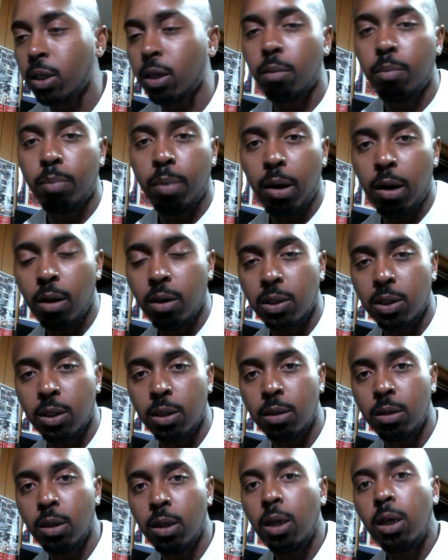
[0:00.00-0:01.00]
comparison
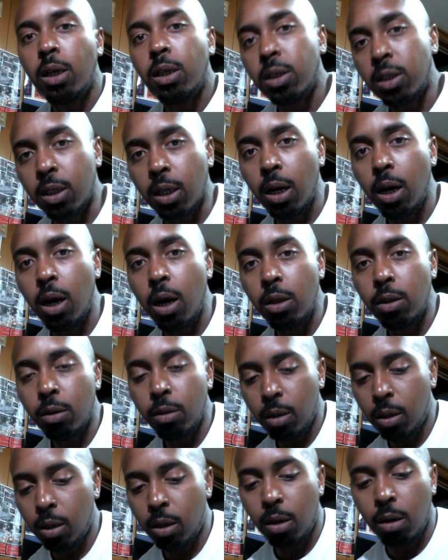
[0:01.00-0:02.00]
to the other
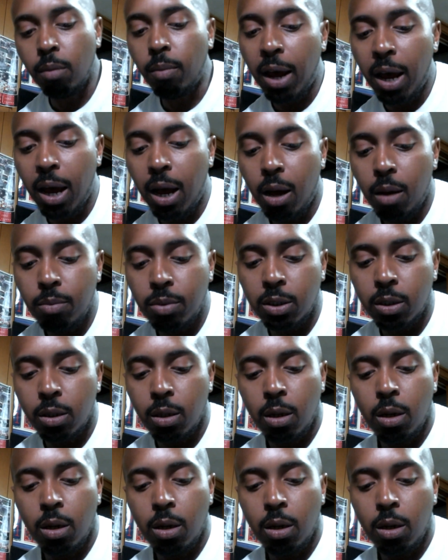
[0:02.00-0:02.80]
apps.